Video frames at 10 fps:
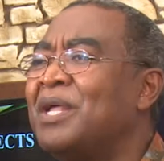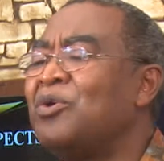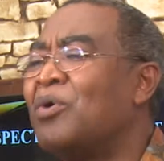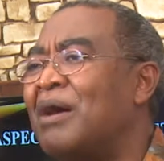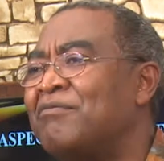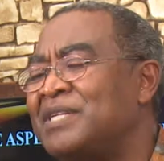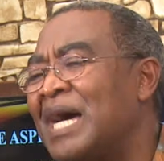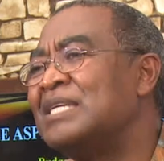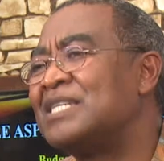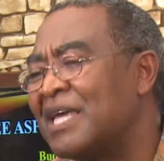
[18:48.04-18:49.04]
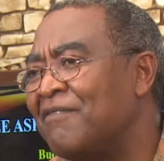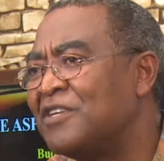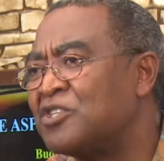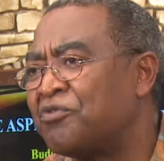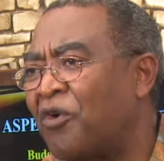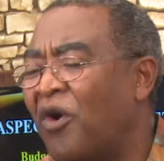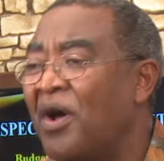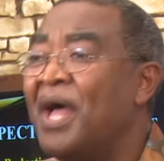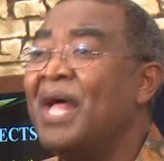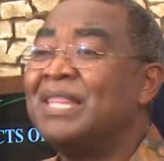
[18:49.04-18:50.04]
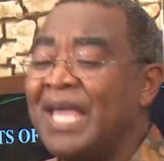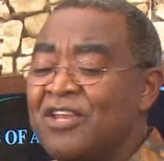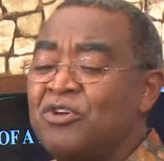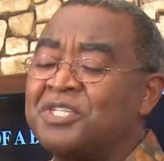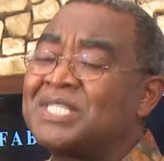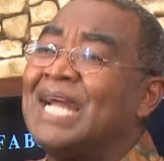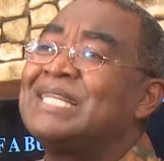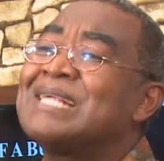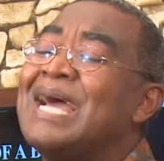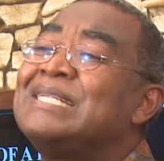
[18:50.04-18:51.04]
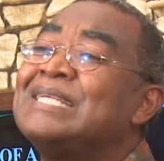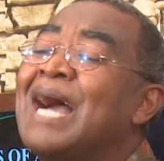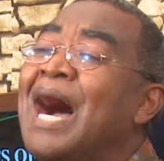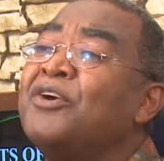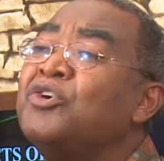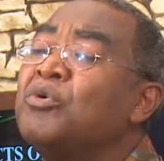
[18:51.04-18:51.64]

you have done service for, then you start writing how you